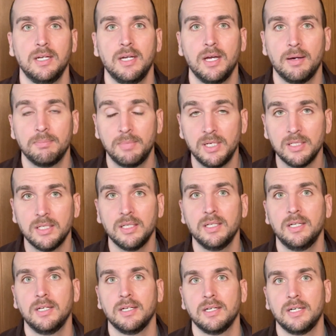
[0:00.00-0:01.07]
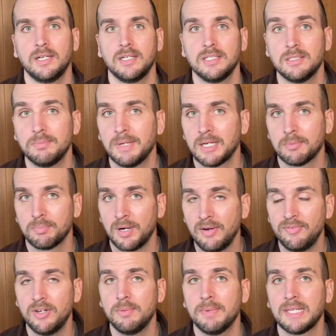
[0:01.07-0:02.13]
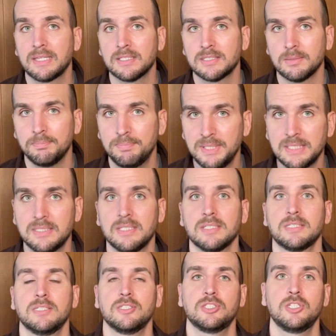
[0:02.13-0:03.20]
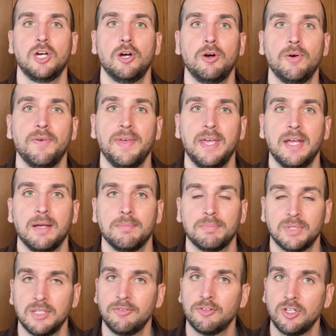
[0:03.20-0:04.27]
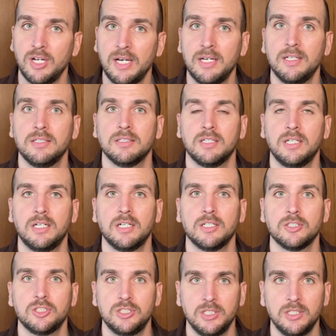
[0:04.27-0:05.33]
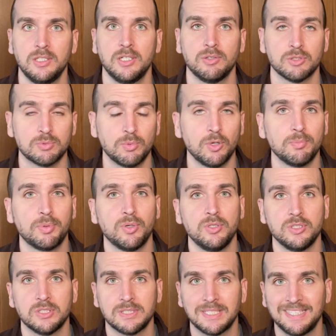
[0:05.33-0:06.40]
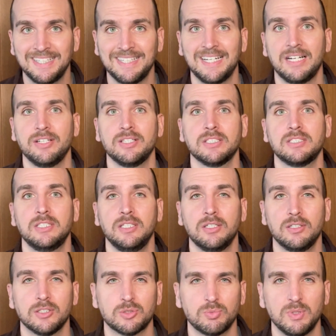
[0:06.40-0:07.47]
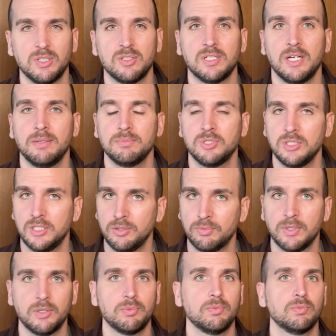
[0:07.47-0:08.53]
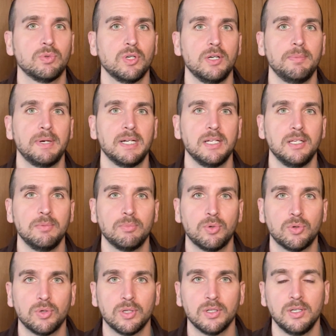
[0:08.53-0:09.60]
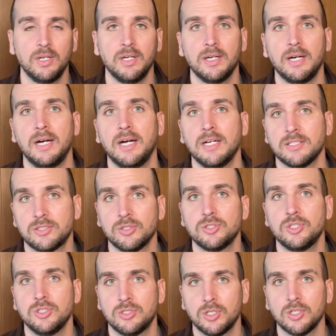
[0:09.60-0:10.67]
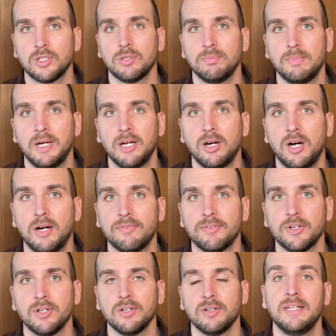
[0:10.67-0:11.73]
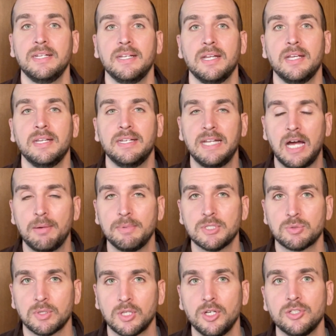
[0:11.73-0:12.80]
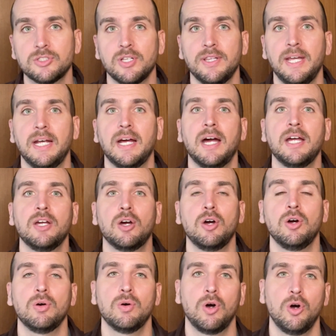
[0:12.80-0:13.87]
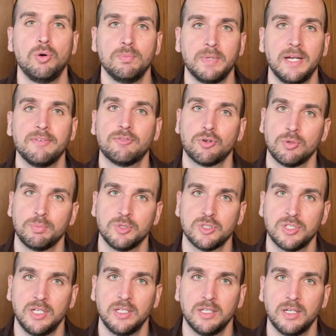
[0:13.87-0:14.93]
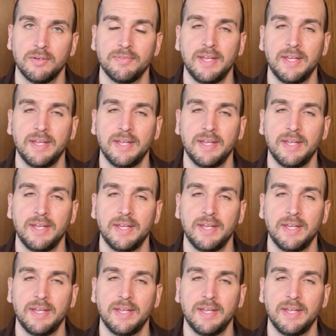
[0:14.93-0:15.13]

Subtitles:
money and to make a profit and make this a business. So believe it or not, it was more important just to get out of this deal. It was wintertime. She didn't want to worry about it anymore. So she took my offer. And now because we closed on that, I owe HomeLight 4% of